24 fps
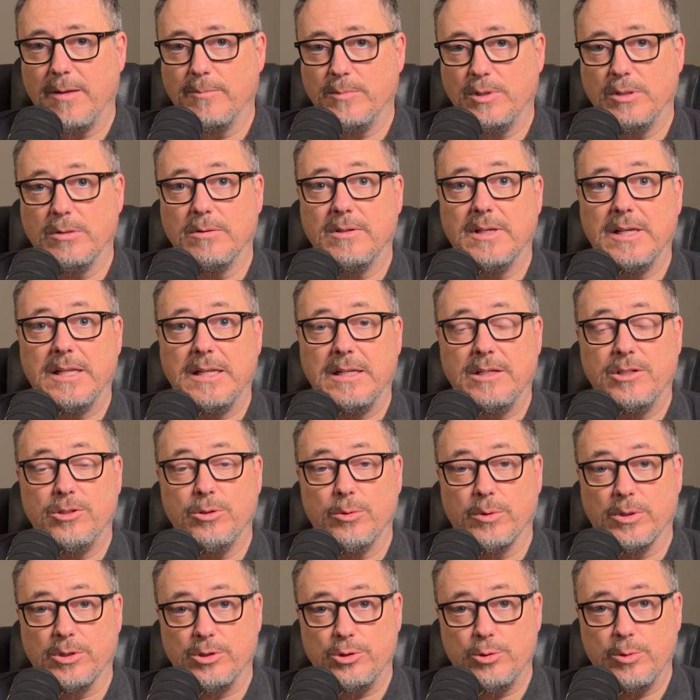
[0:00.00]
you get
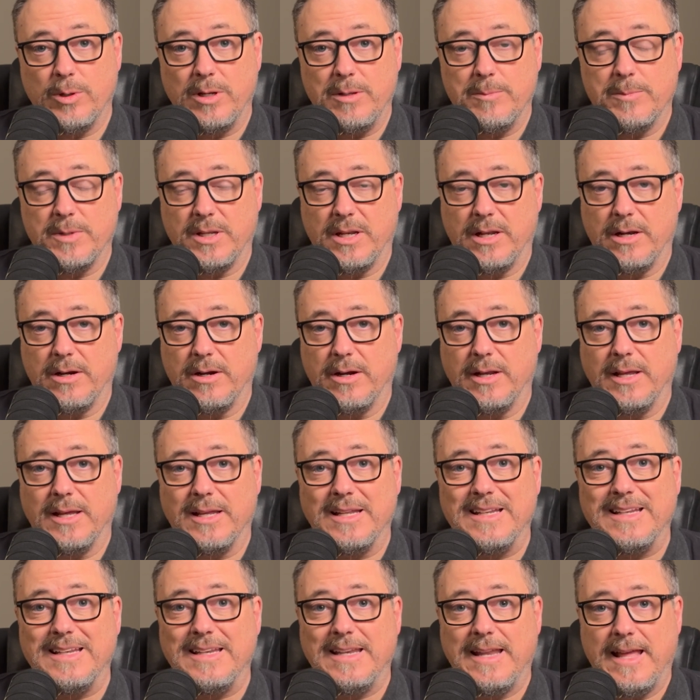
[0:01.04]
into a treatment area,
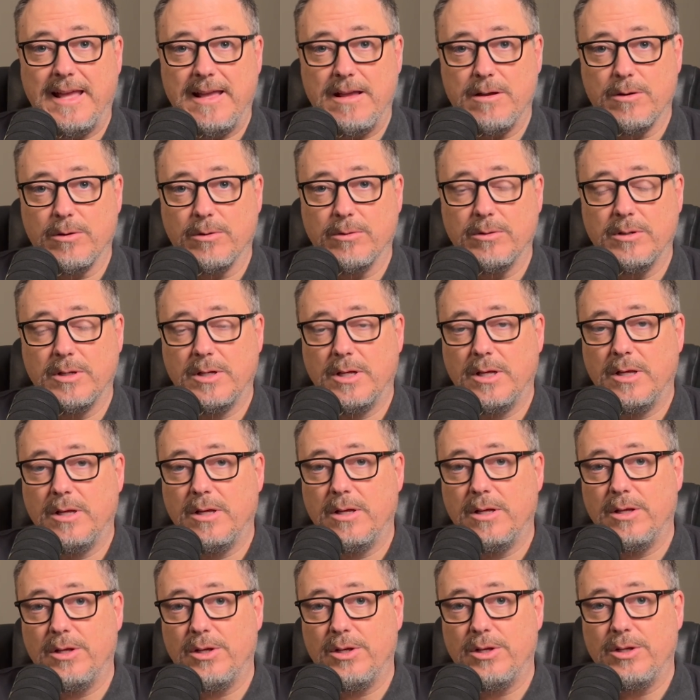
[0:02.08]
and now
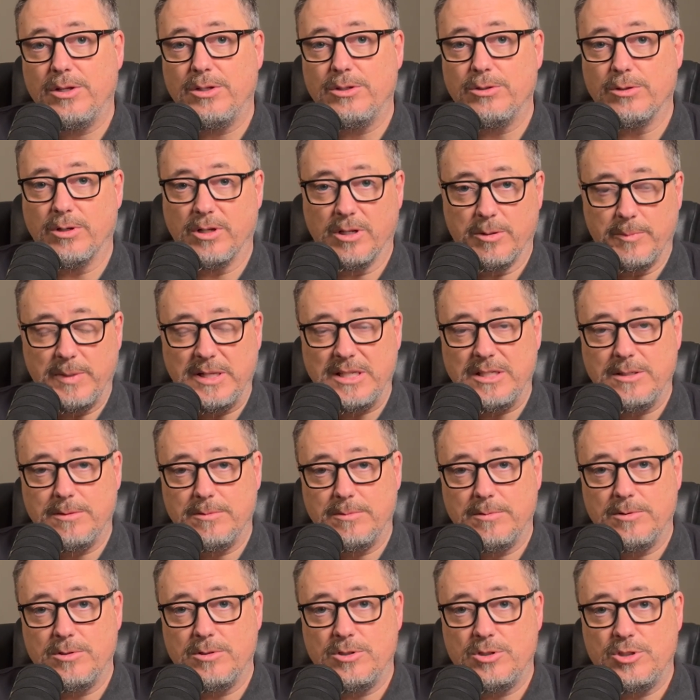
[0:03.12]
you're going to be
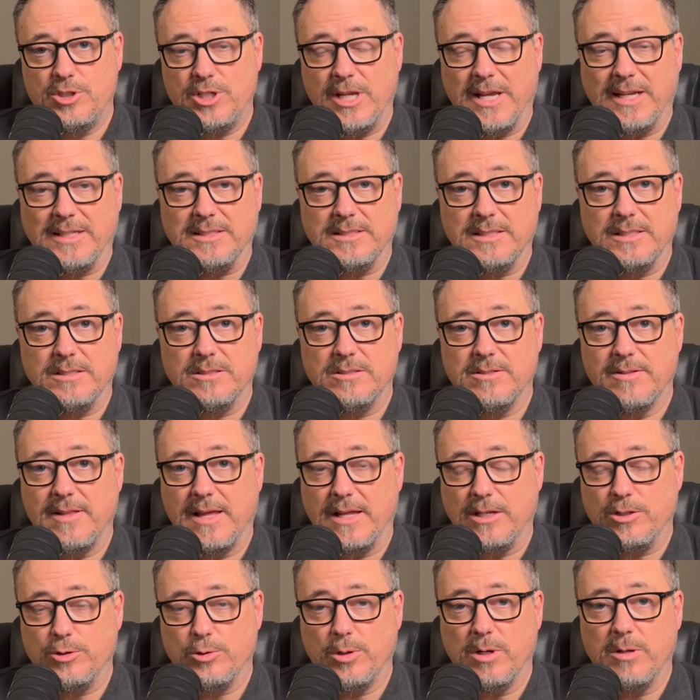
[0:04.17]
checked into
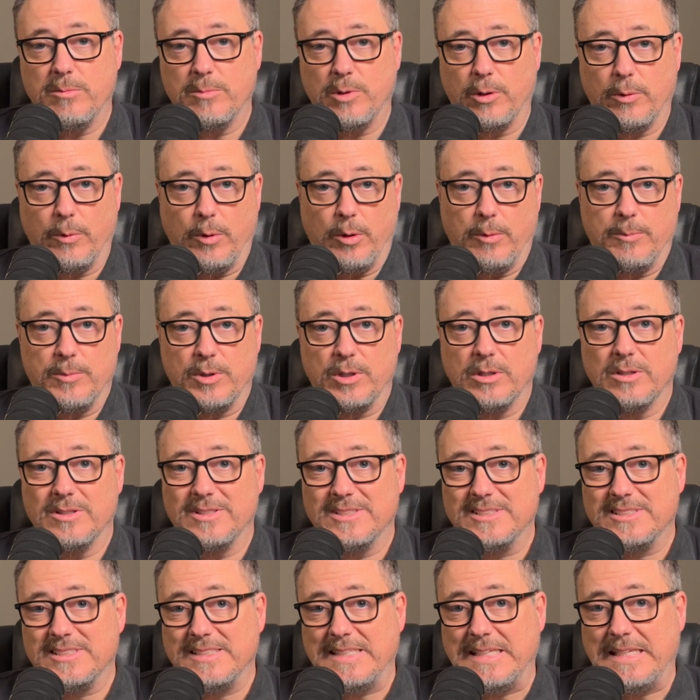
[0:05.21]
that treatment room. You're going
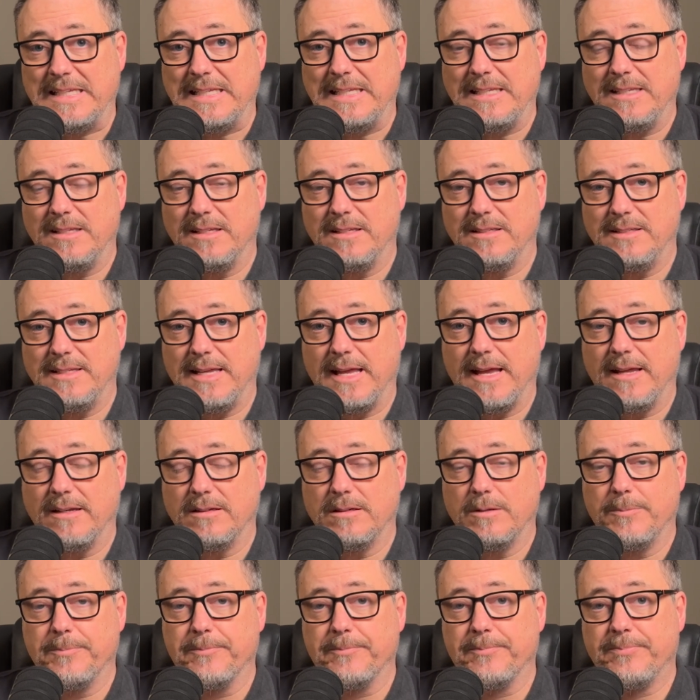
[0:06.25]
to see yet
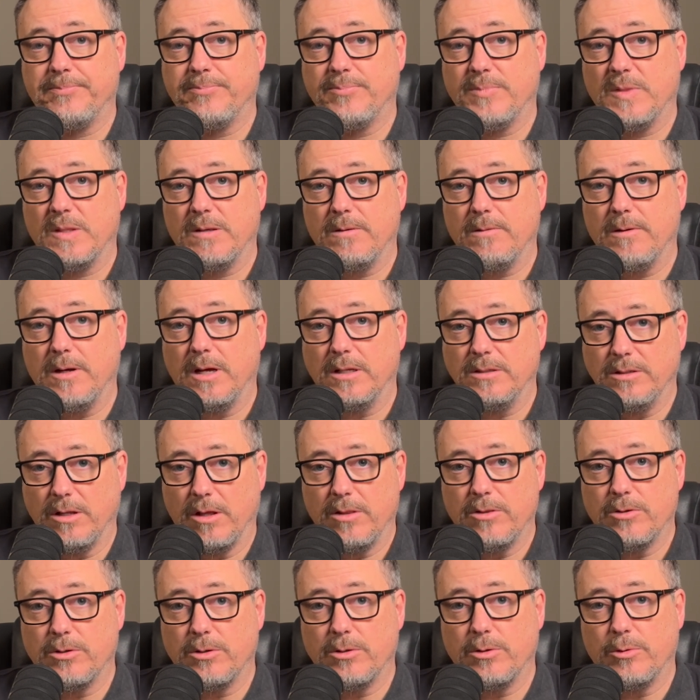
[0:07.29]

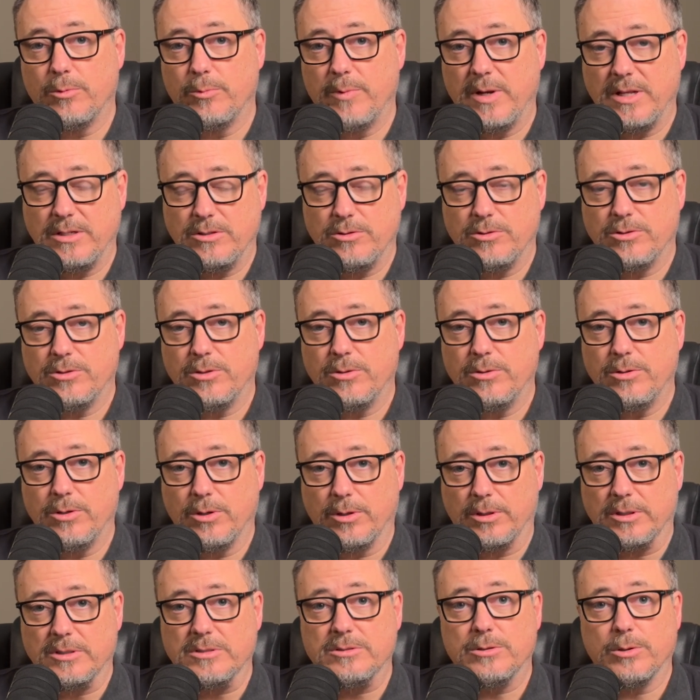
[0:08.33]
another registered
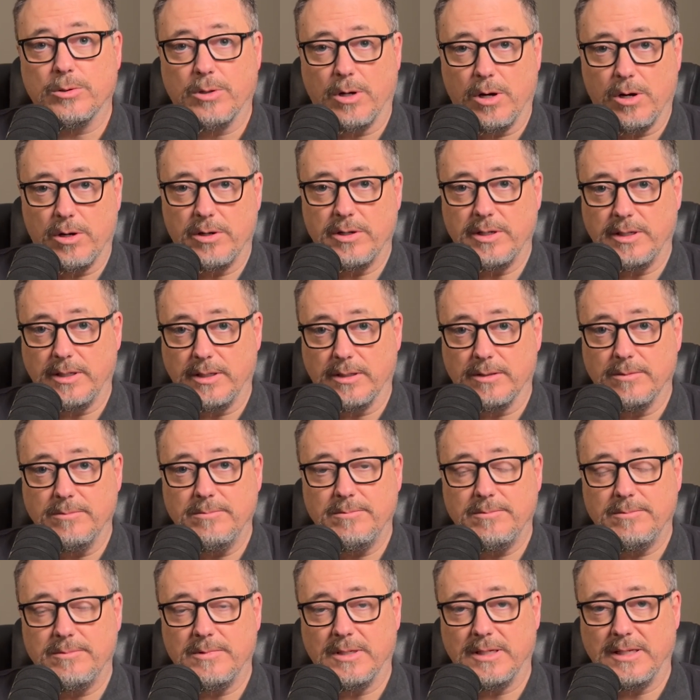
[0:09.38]
nurse, or RN.
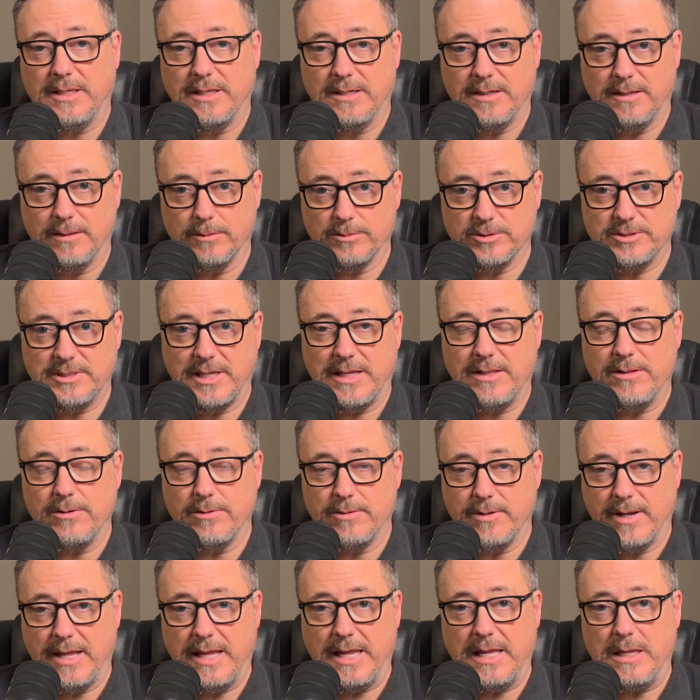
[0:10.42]
Again, it'll say their
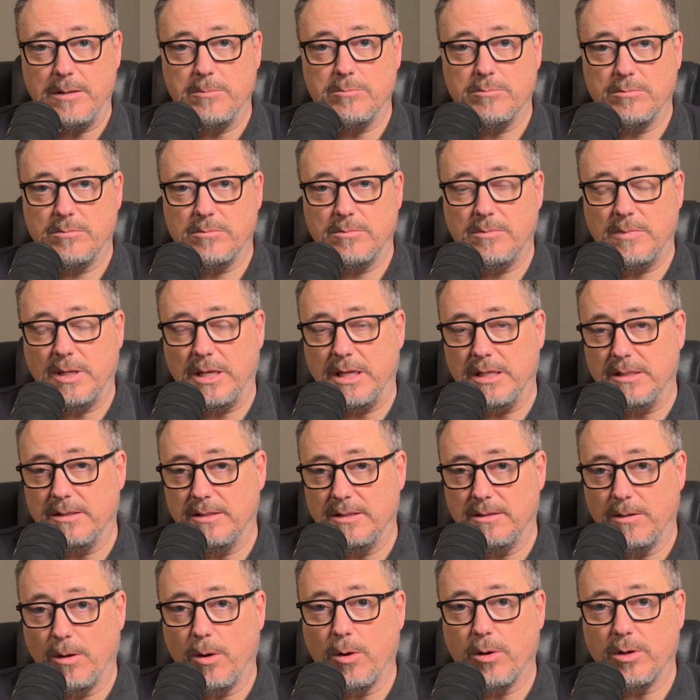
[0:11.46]
name and
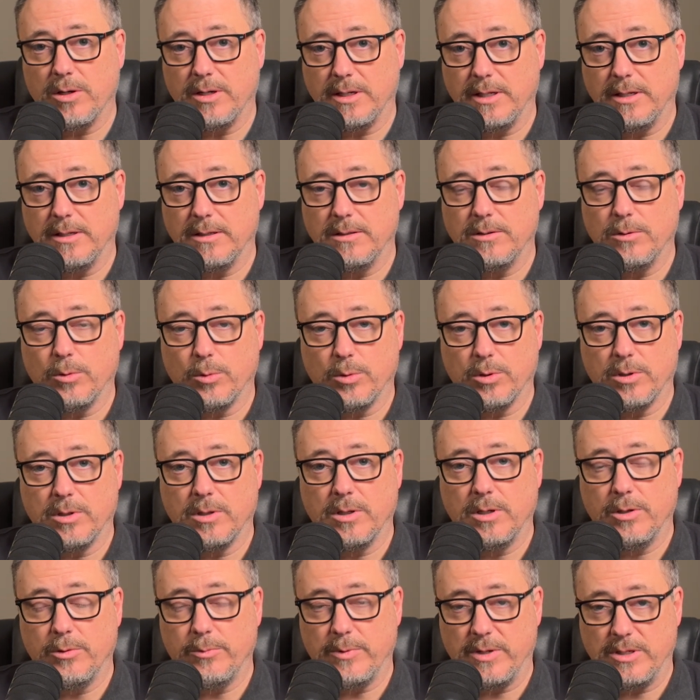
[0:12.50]
then RN or
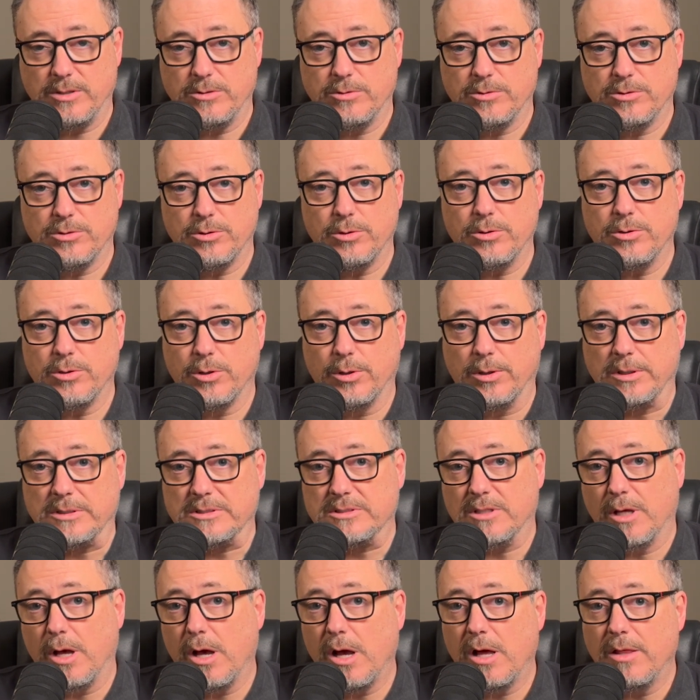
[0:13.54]
registered
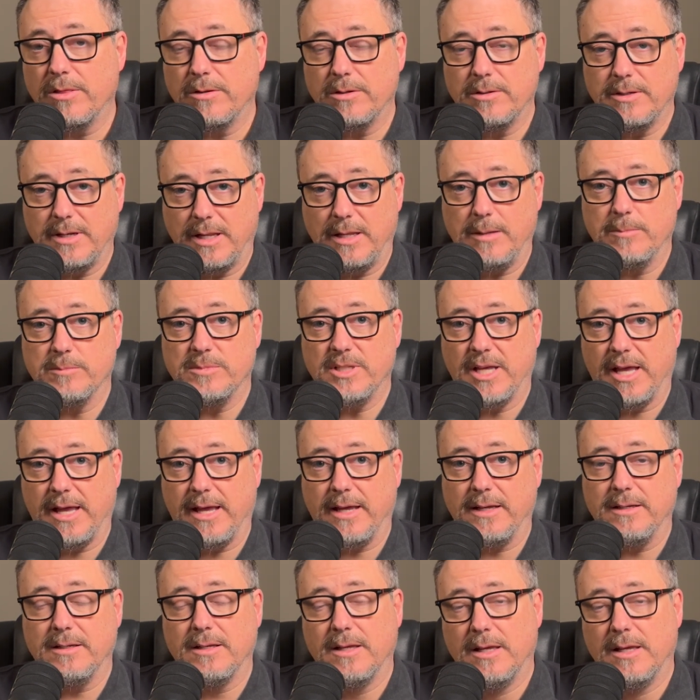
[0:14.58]
nurse on their name tag.